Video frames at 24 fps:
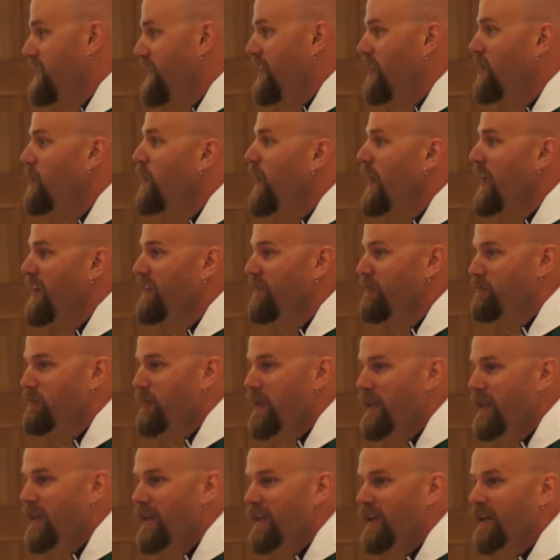their way of
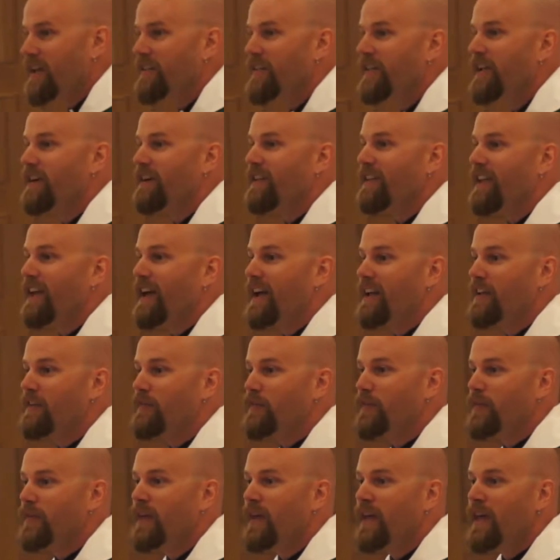being and their
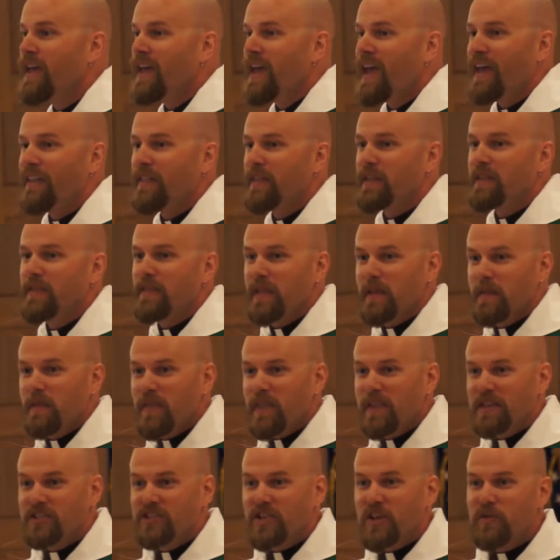life and
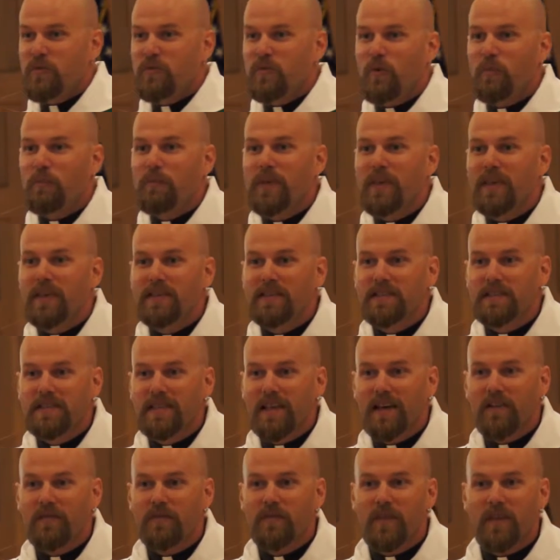the general peace
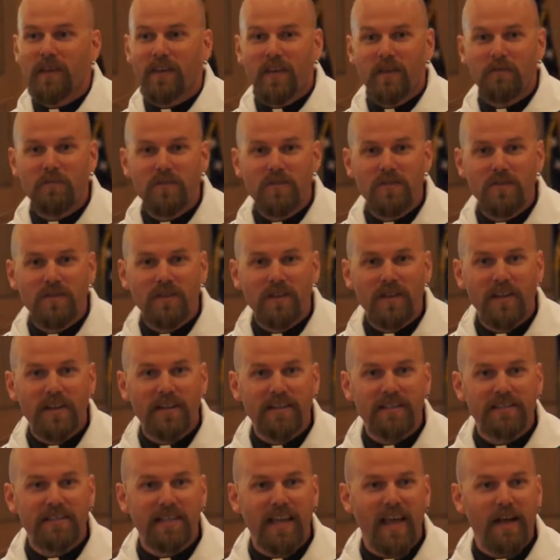of the community
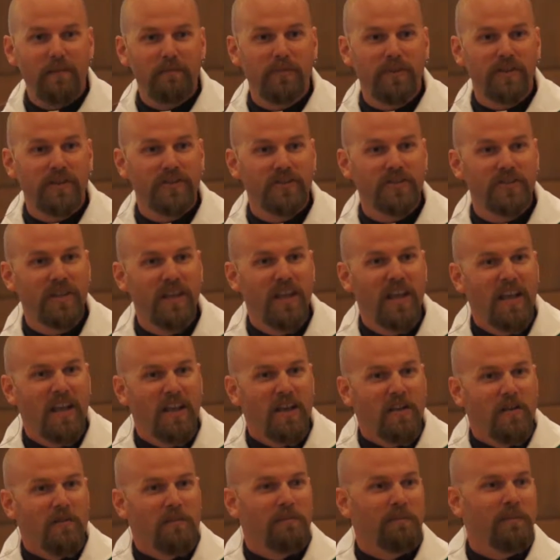established.
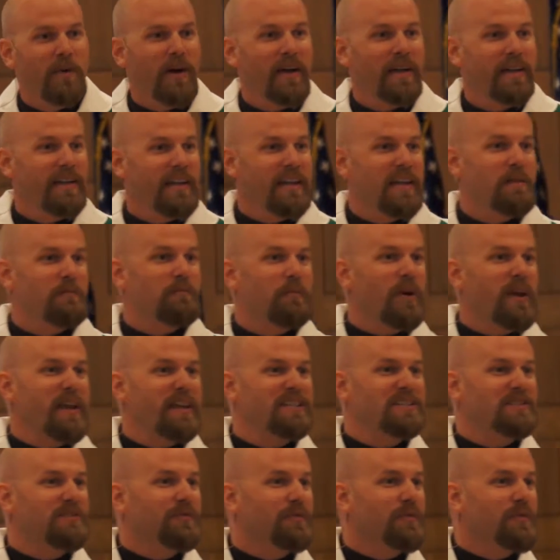But he
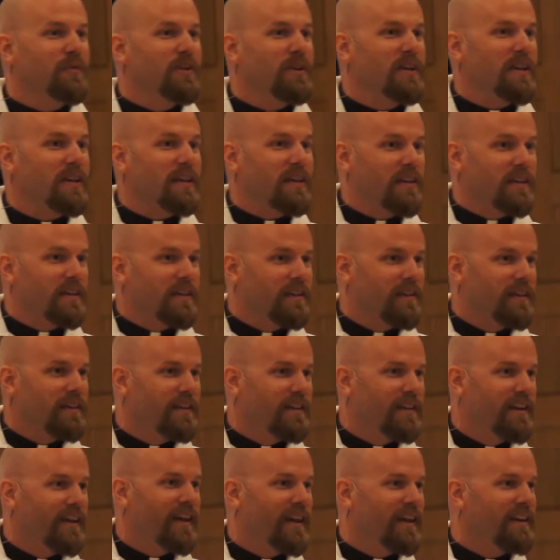breaks free
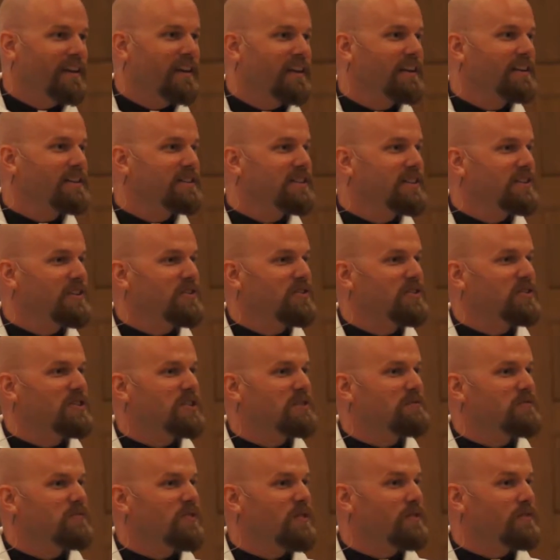and continues
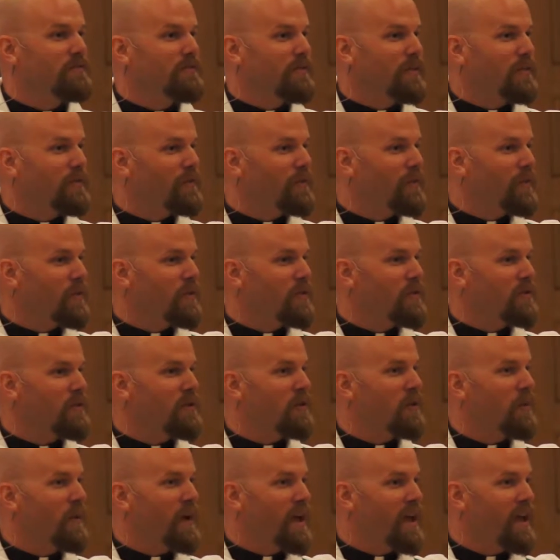to move further
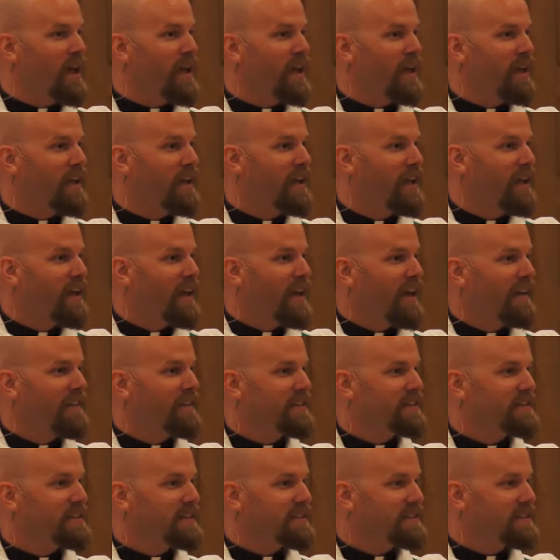away, and
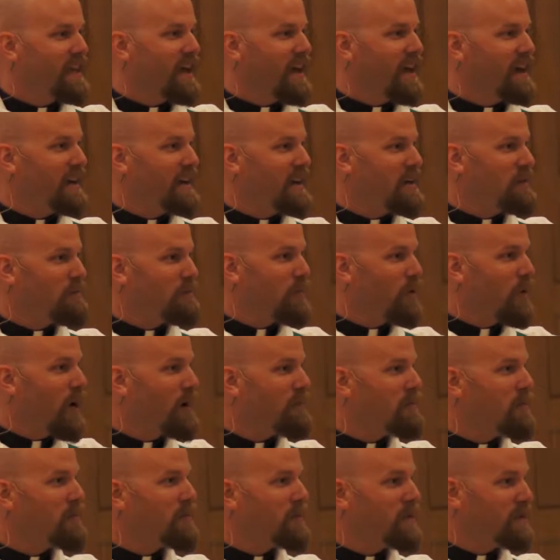the society
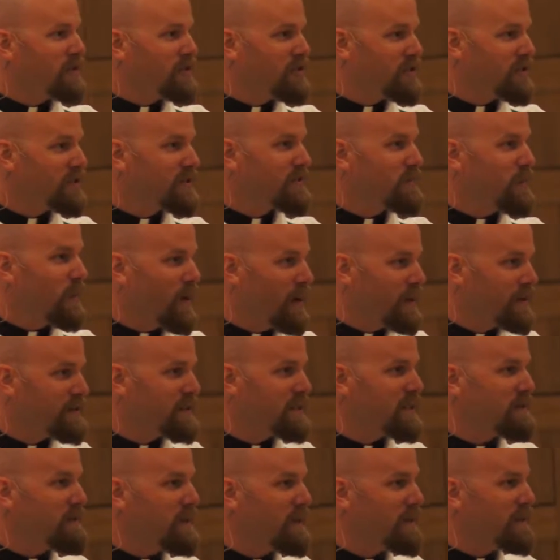probably just wants
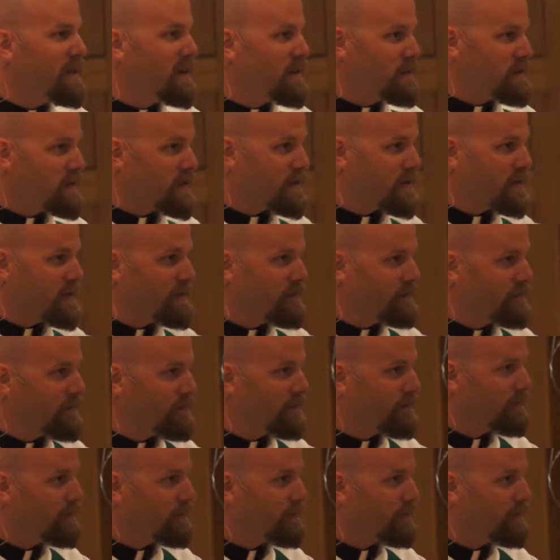to be done with him.